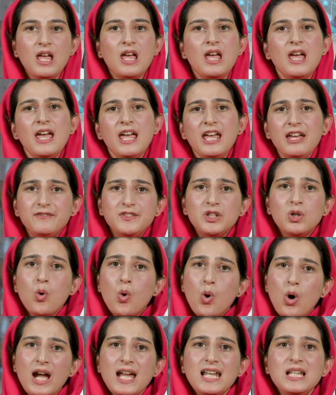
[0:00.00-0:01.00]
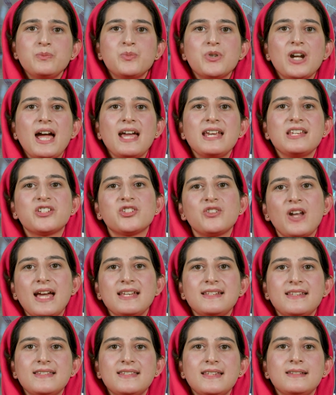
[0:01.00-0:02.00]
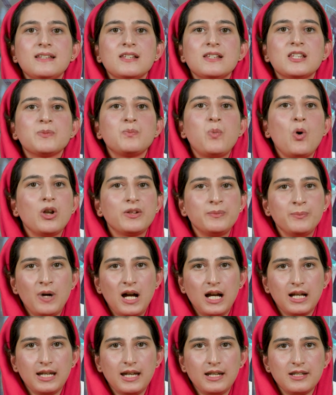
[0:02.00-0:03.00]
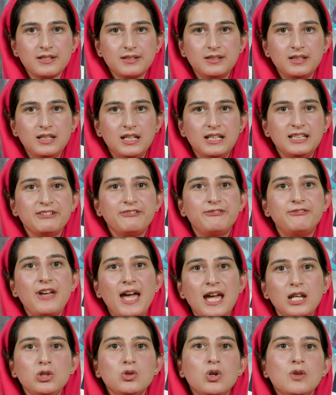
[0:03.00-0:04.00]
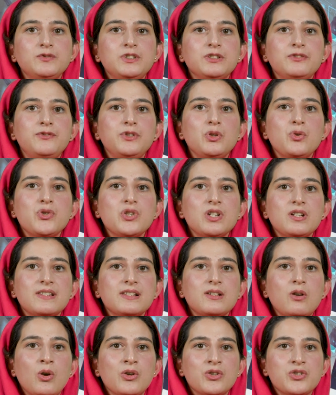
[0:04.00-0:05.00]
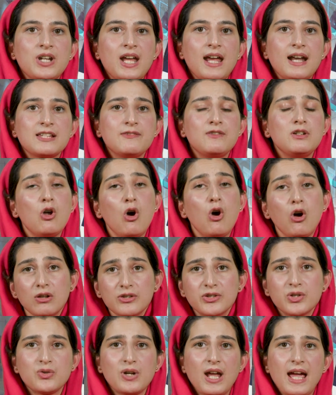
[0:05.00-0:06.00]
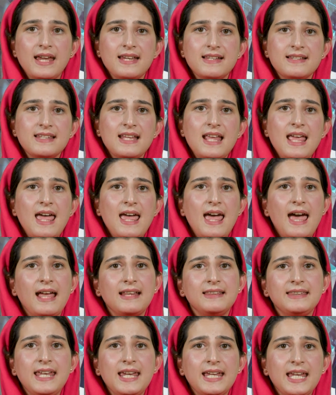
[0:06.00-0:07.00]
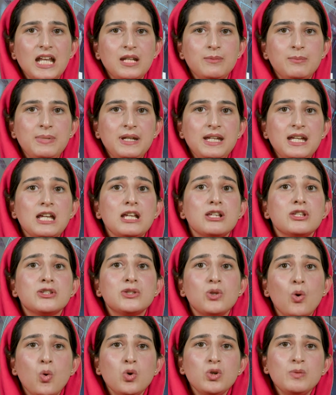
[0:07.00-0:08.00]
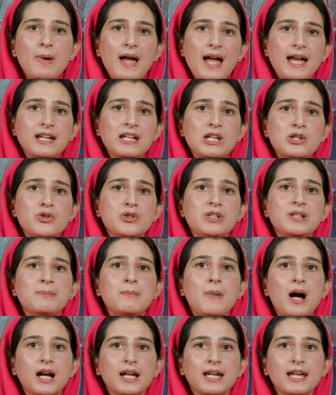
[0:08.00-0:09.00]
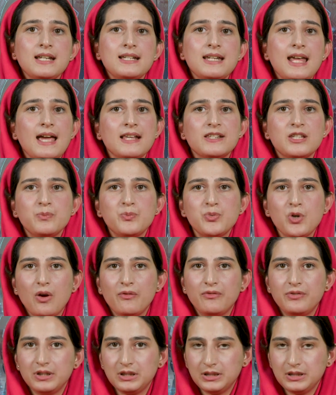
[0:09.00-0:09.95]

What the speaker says: If the oil price rises in the spot market, the value of the futures contracts will also rise and they can be sold back into the market as a profit.